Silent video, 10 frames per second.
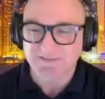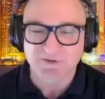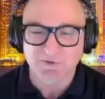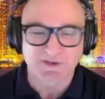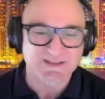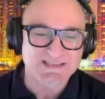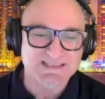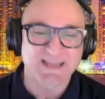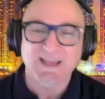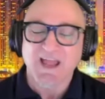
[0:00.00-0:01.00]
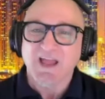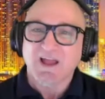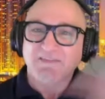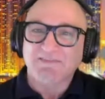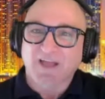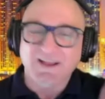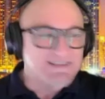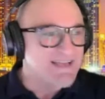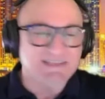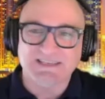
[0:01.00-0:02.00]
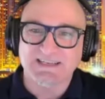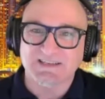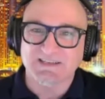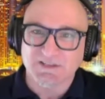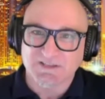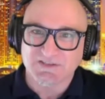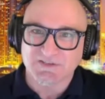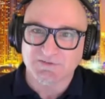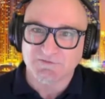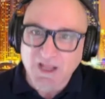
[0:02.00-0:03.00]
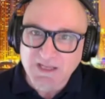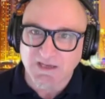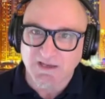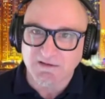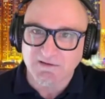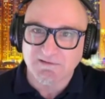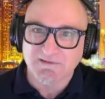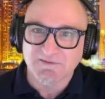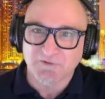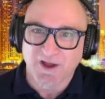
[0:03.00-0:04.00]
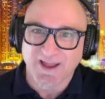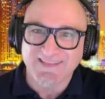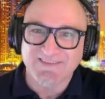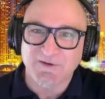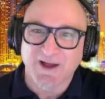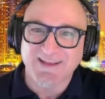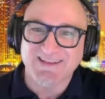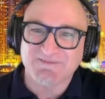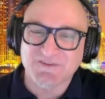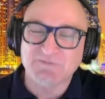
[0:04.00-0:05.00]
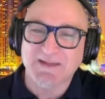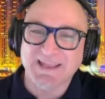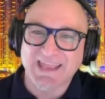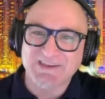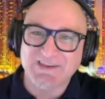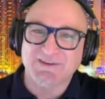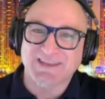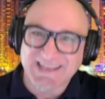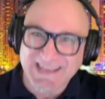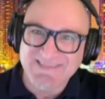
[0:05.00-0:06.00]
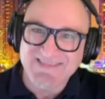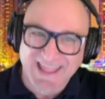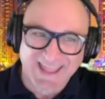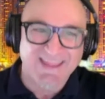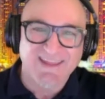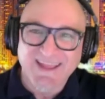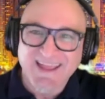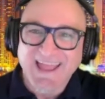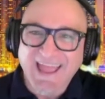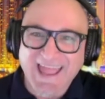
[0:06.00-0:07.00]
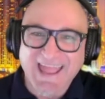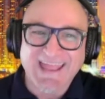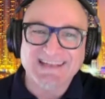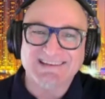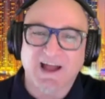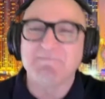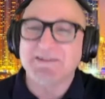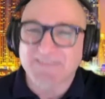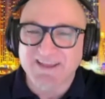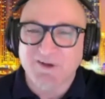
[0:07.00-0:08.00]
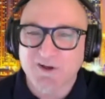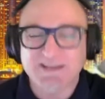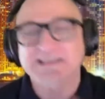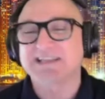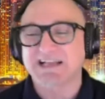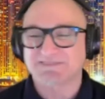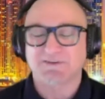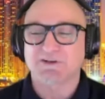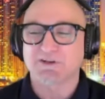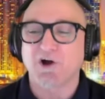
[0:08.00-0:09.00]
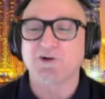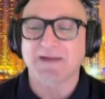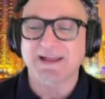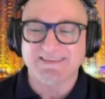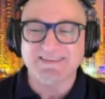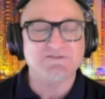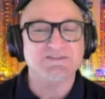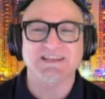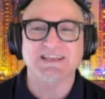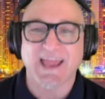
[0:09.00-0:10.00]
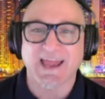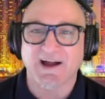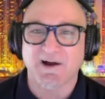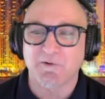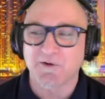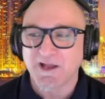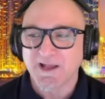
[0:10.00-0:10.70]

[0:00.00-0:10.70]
the audience that I started to sort of like it, right? And so I could feel my ego getting in there. And I mean, thank God it didn't last very long. But it's interesting how